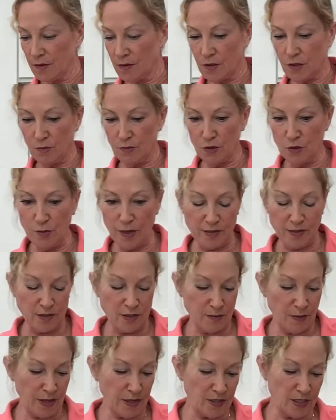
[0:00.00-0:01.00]
So we'll do about
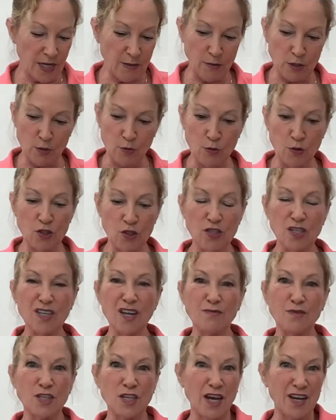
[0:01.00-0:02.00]
a tablespoon, just
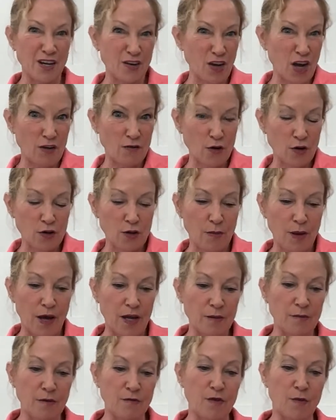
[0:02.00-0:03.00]
enough to kind of cover the
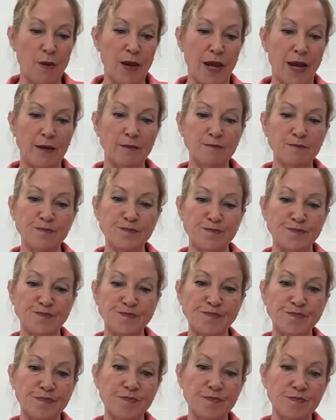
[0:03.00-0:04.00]
bottom of the pan.
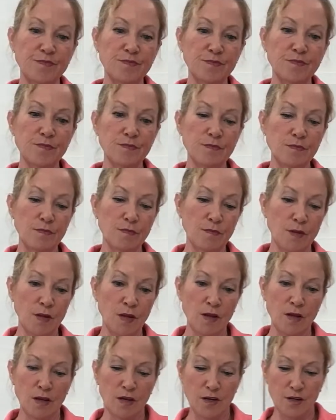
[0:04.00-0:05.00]

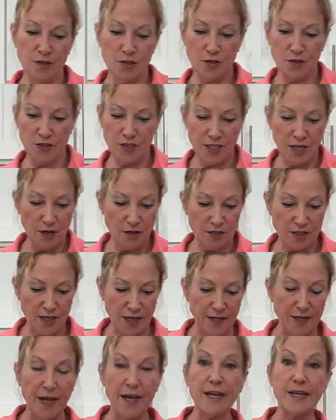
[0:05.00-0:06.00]
I'll turn it down because
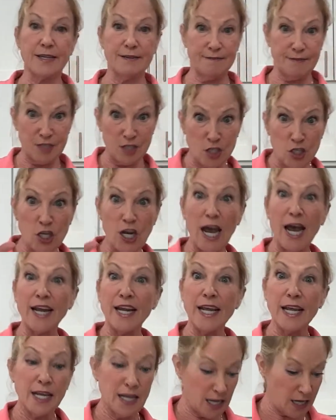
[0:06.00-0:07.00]
I got
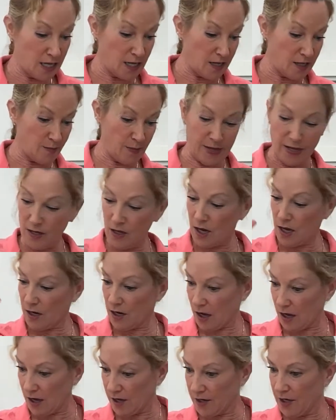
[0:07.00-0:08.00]
chatty and the pan got
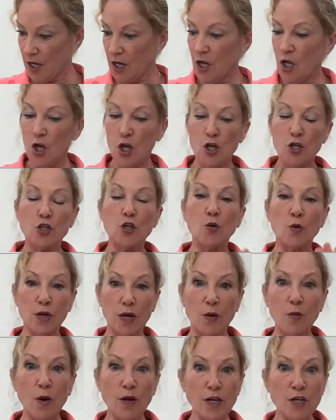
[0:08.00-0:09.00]
hot. So what
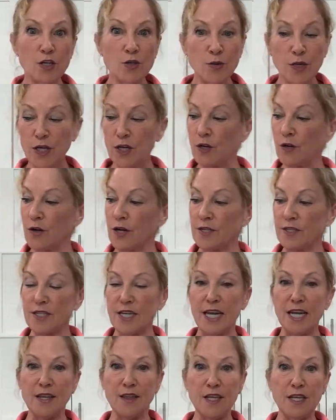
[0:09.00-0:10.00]
I want to do here is
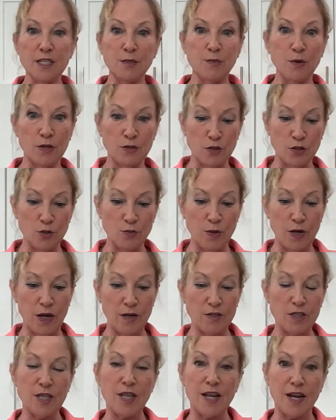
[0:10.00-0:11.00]
take these Brussels
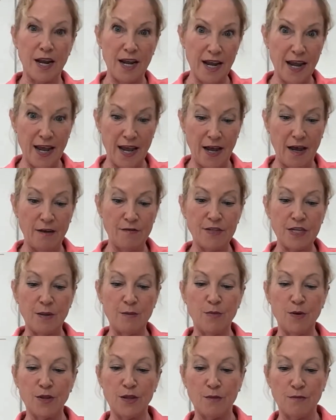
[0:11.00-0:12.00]
sprouts that I halved
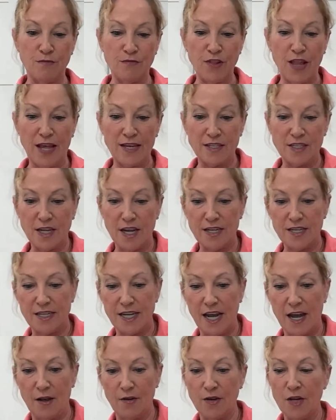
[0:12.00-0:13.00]
and put them flat side
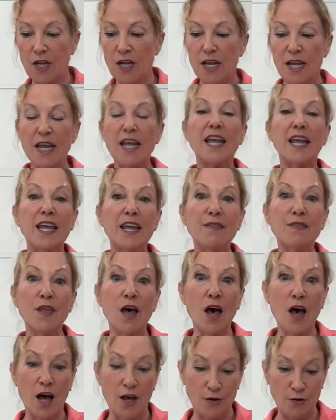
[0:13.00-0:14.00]
down in the
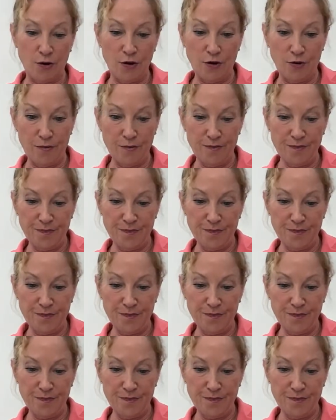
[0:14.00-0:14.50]
hot oil.